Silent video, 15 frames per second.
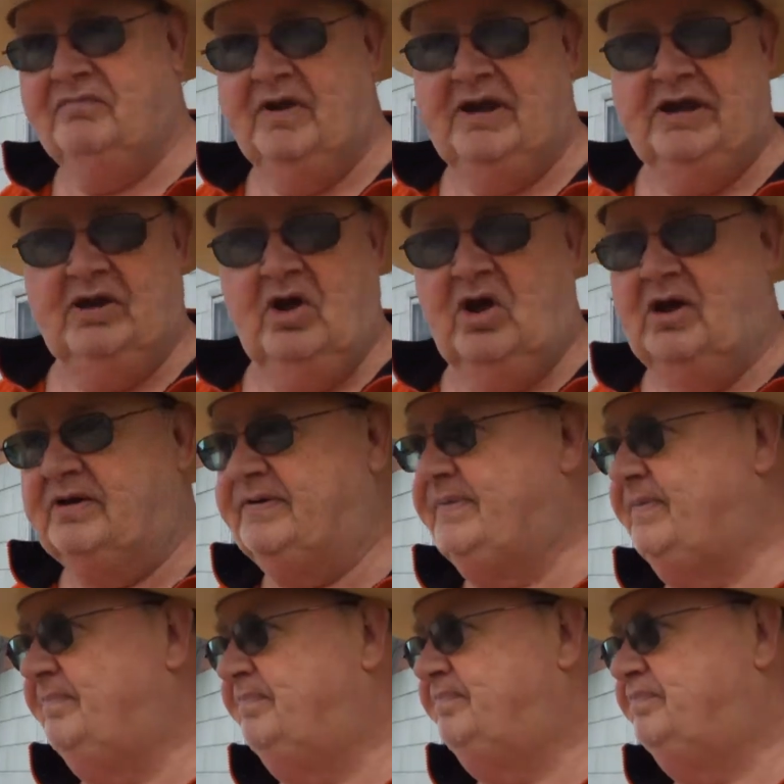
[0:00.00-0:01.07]
Videologs.
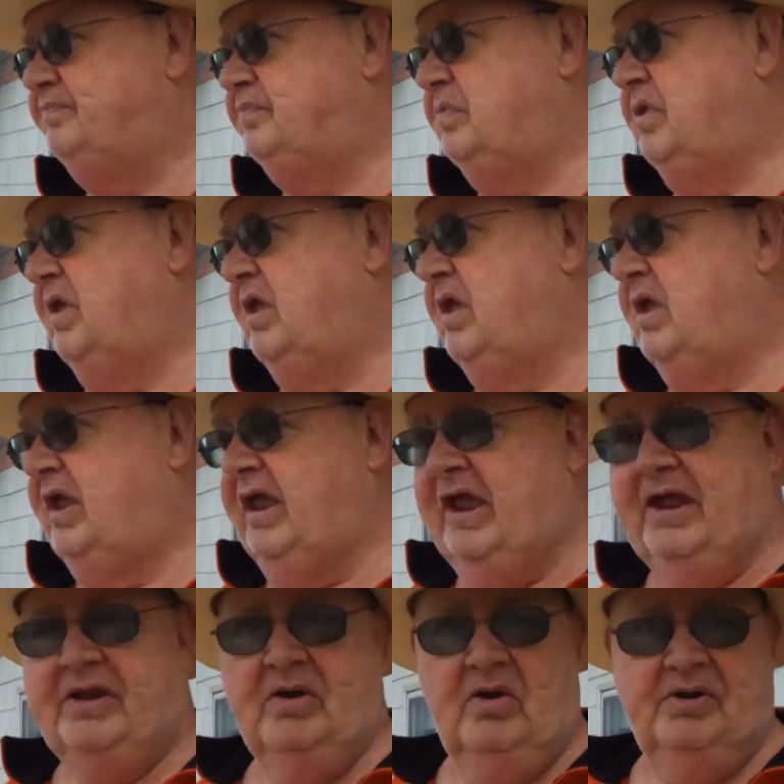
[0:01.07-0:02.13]

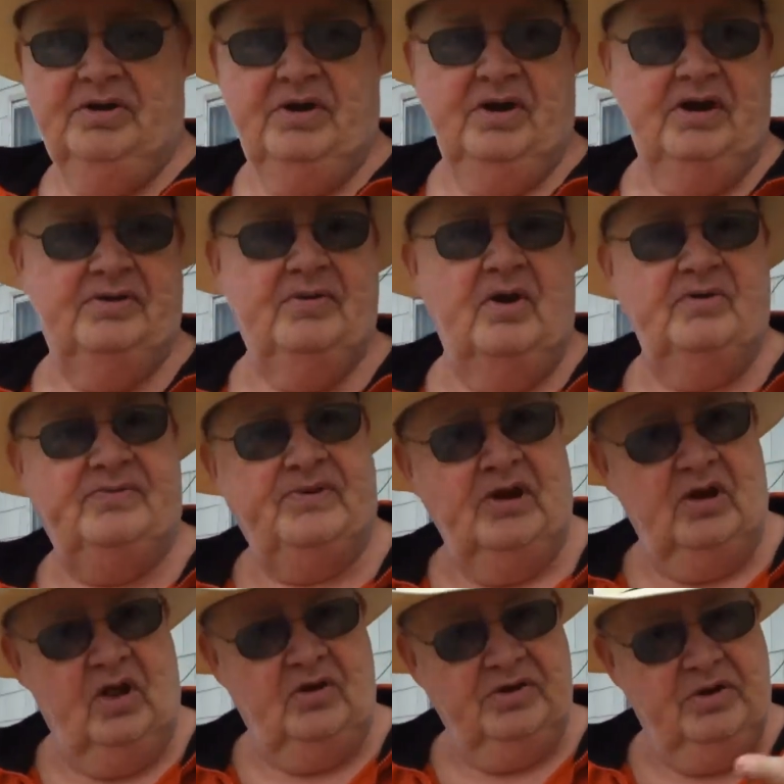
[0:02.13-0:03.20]
And it's
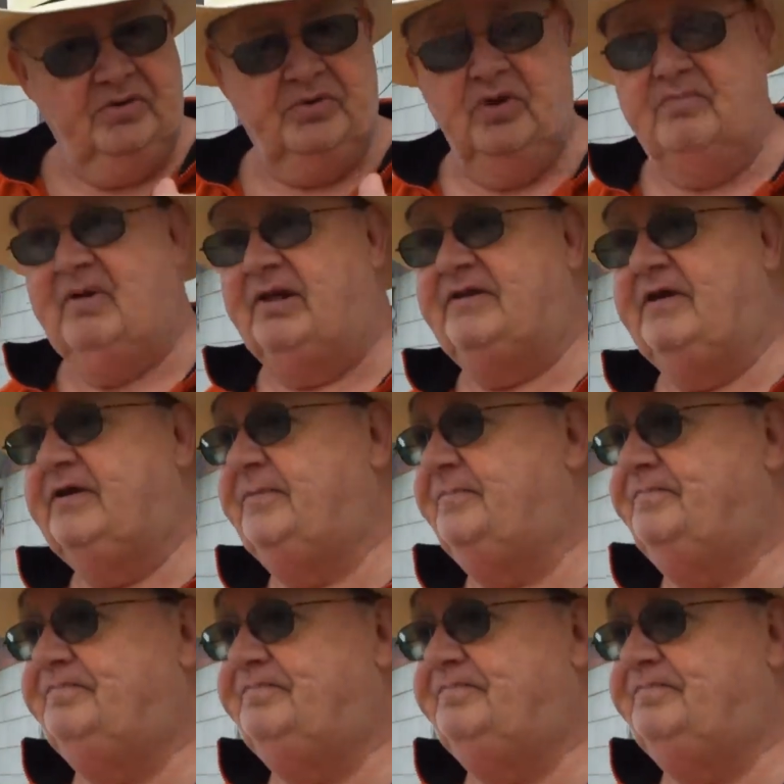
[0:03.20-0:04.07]
still on YouTube, I think.